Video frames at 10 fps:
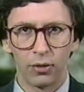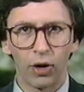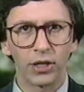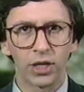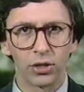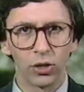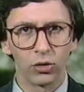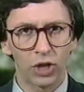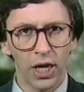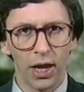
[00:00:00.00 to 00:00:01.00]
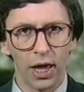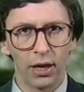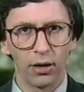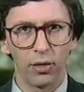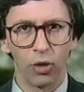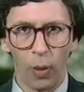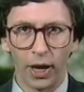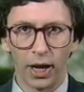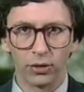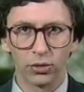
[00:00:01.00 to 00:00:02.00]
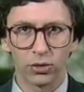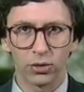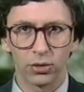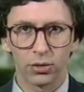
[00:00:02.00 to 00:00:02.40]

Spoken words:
Frank Sesno, CNN, the White House.